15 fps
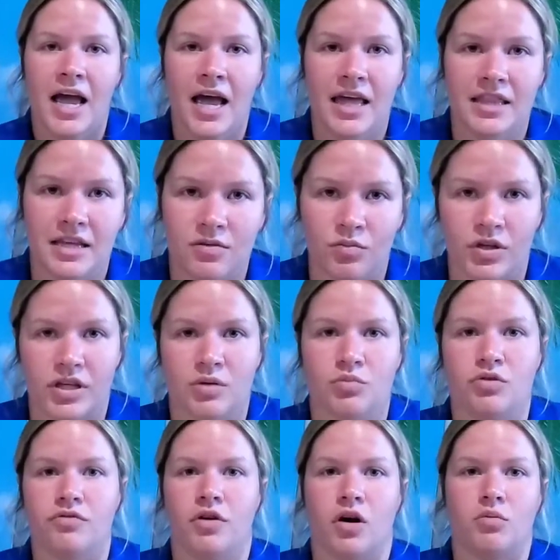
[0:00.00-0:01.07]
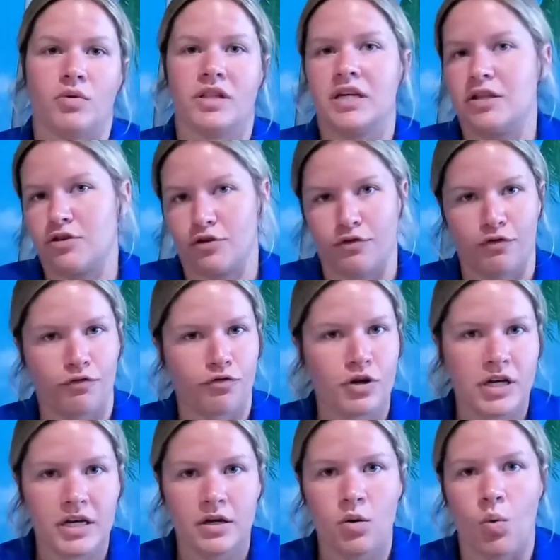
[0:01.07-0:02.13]
And then we can move on with either
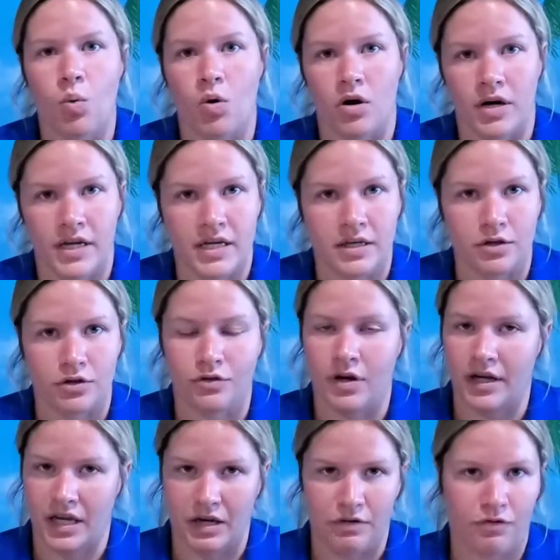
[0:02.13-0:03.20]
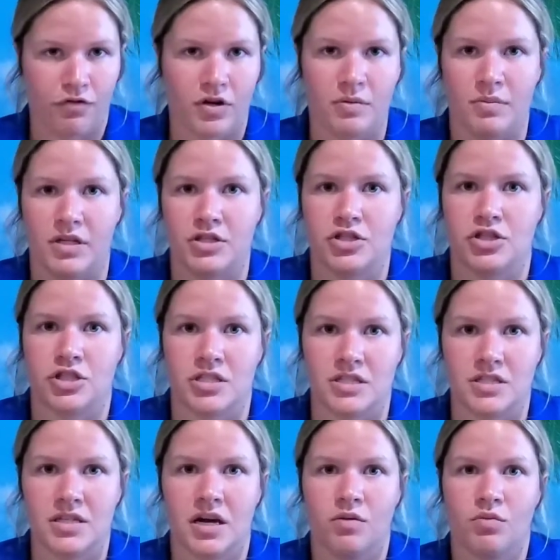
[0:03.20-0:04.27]
free or heel. Again, free means
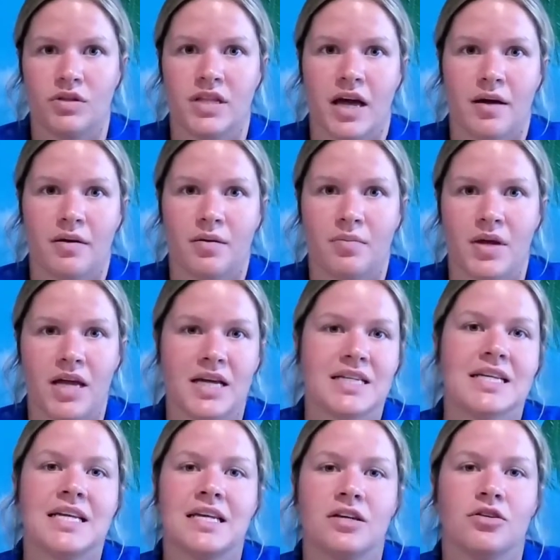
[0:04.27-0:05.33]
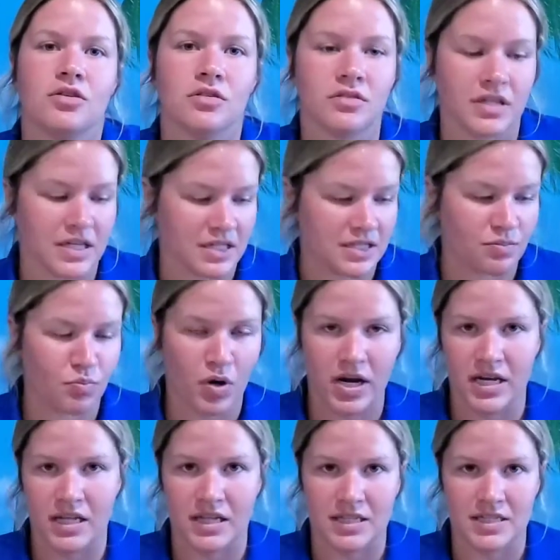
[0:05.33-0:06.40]
she's done with that command. Heel is
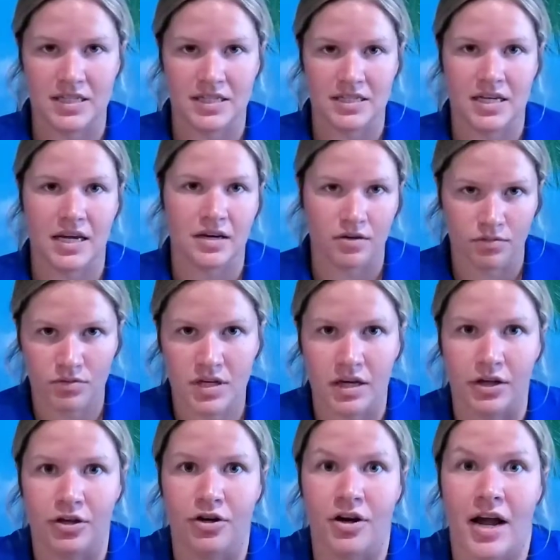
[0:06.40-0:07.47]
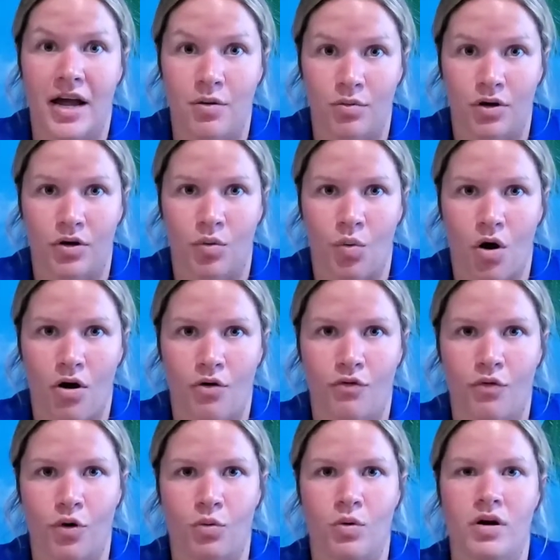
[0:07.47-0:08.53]
breaking the sit stay and telling her, hey, we're going to walk
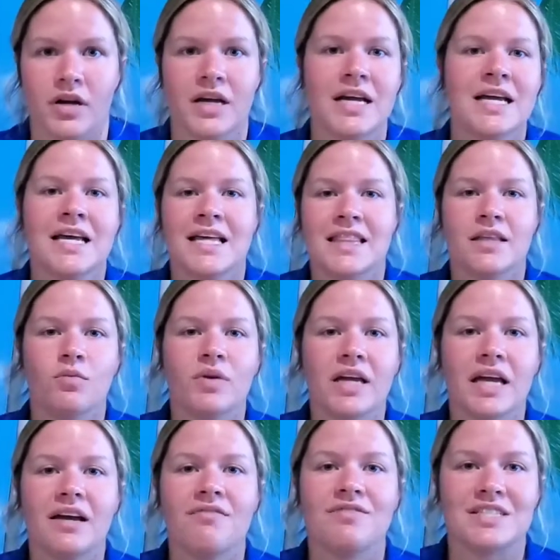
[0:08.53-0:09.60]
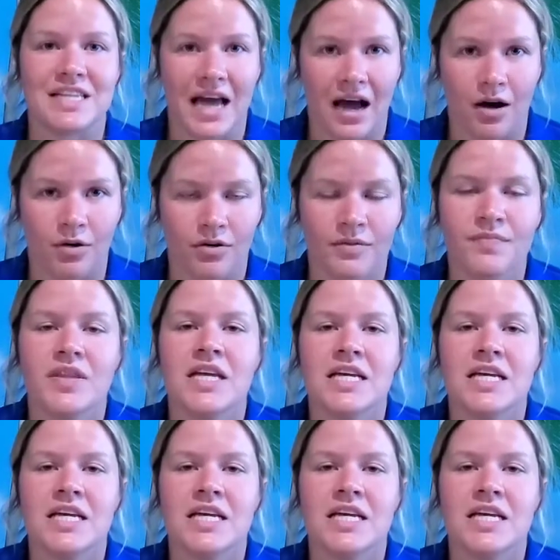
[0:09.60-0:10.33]
forward. Then we have down.